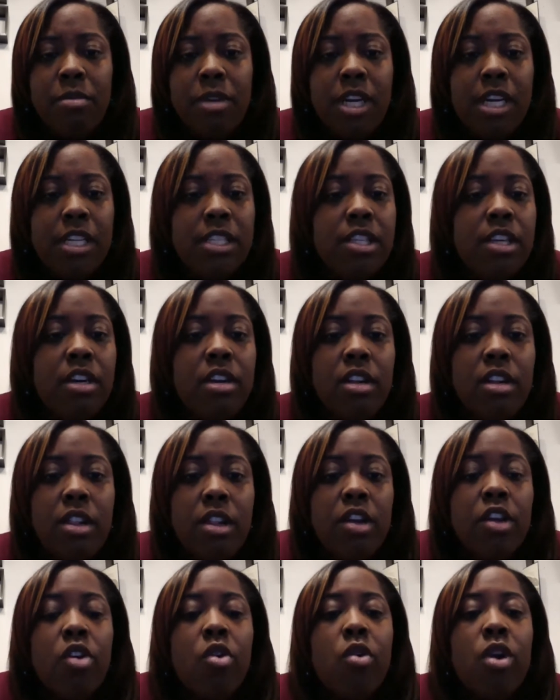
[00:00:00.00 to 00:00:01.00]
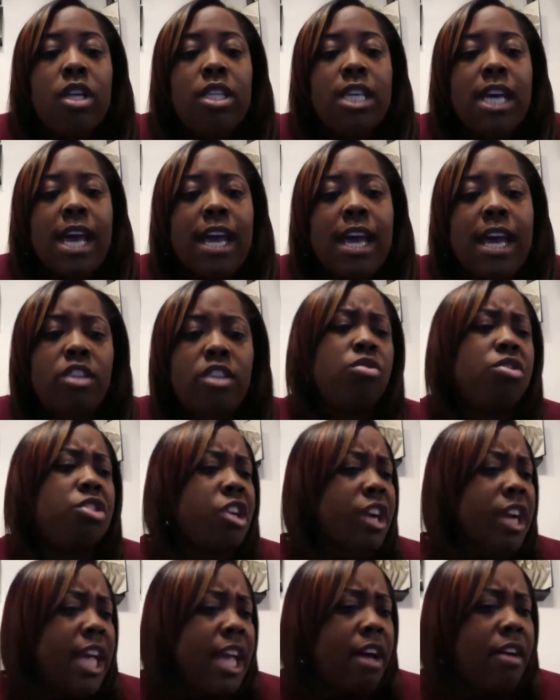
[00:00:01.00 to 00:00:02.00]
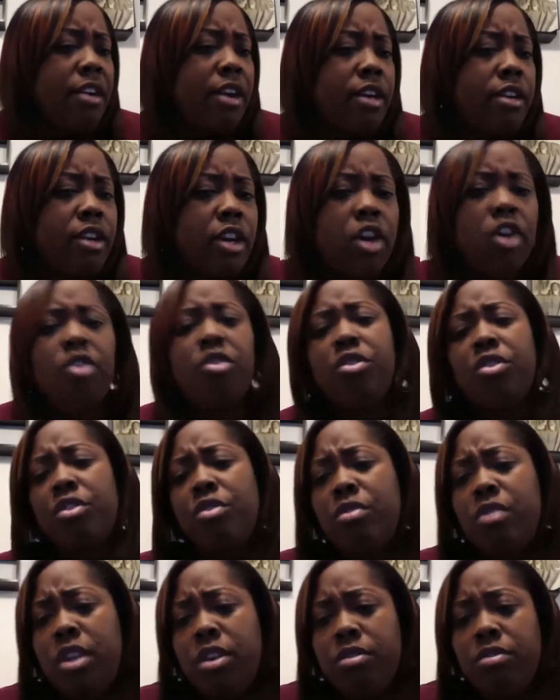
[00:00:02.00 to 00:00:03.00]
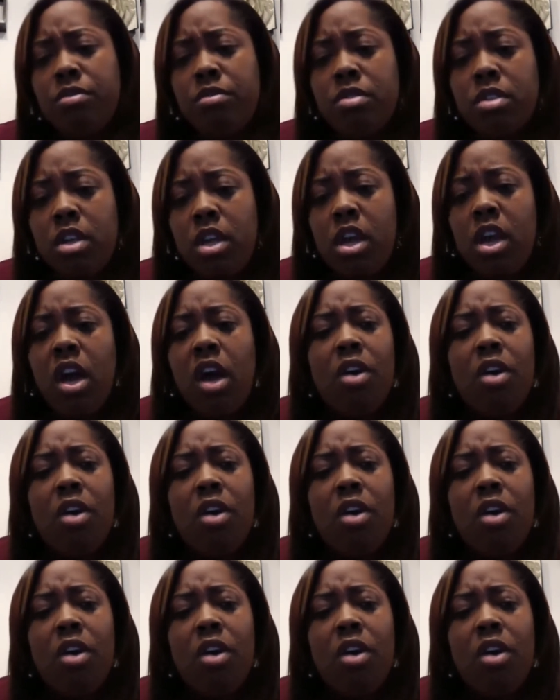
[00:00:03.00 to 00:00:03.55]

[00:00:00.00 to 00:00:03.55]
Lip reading: because they're going to ask, who's your accountant? Who do you use?